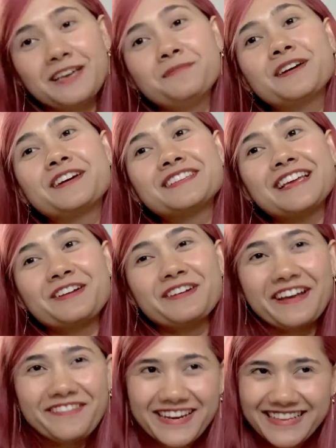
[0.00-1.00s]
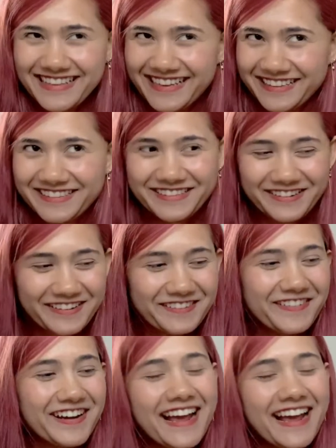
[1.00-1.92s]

because I don't have anything else to talk about.